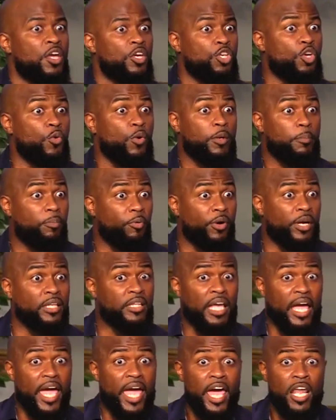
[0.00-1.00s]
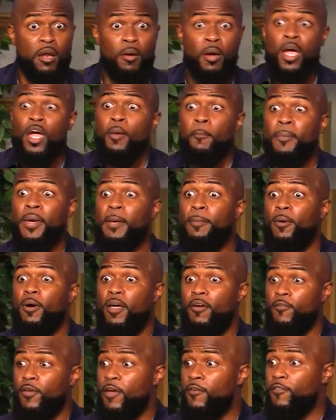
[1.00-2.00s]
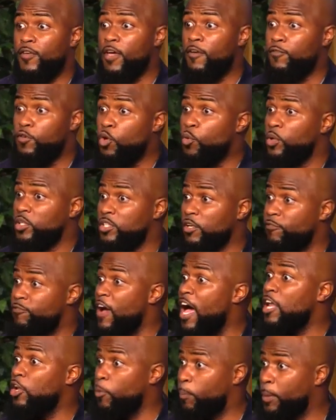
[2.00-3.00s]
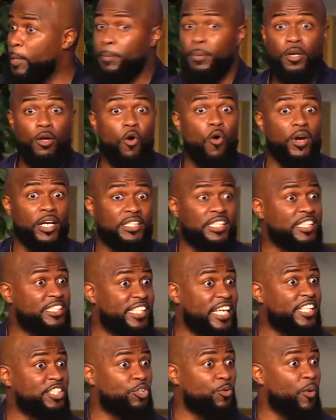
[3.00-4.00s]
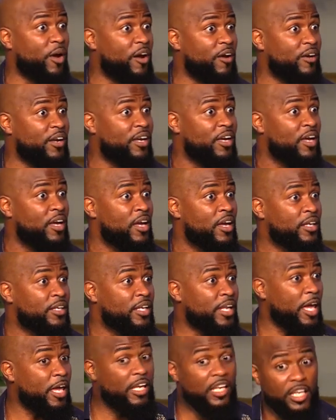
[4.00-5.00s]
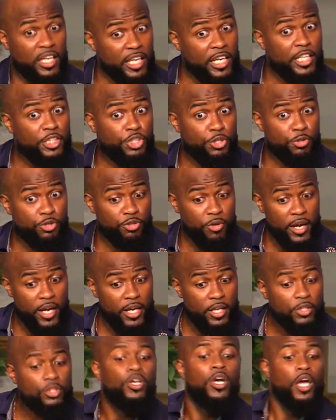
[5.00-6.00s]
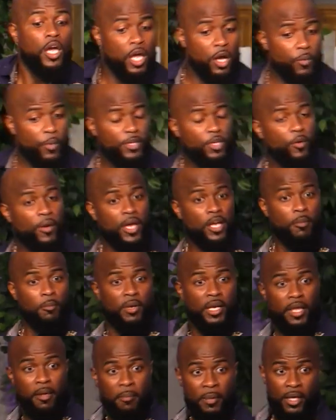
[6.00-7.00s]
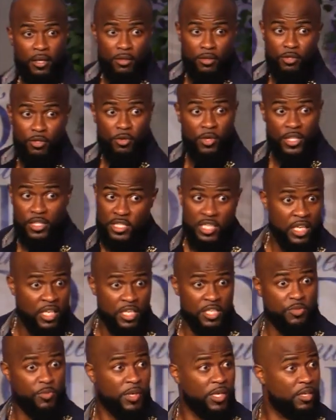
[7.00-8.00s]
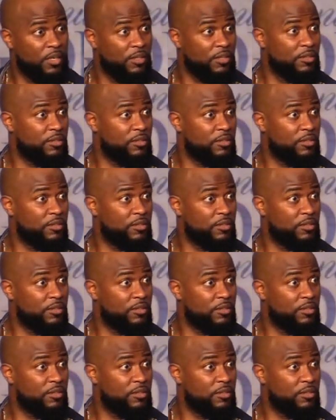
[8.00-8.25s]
You would bring the animal. People, if you were to follow people to go into the sanctuary, they looking at you strange. Hey, where your animal at, man? You didn't sin this week.